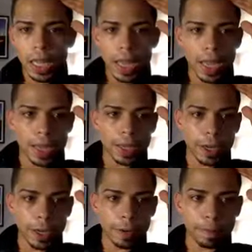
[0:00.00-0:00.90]
and
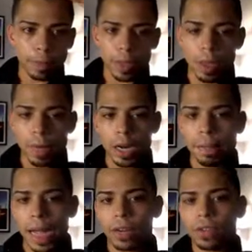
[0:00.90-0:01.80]
the amount of
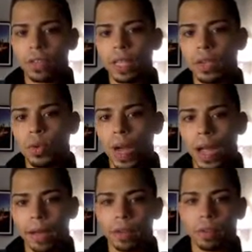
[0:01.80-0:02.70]
backers that you
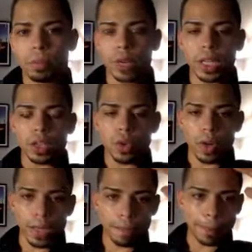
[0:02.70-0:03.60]
have supporting your
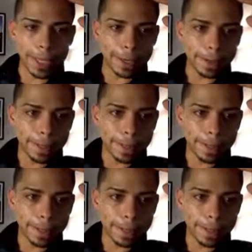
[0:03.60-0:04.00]
campaign.